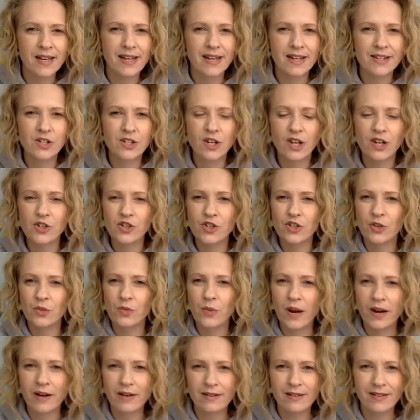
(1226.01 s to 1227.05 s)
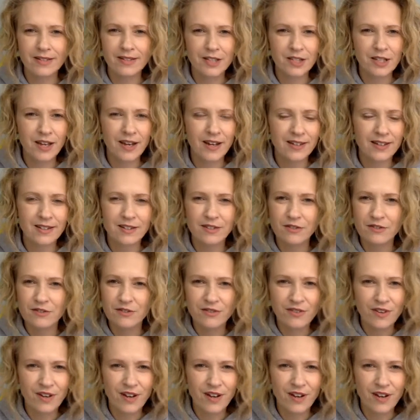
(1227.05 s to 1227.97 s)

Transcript: education awareness kind of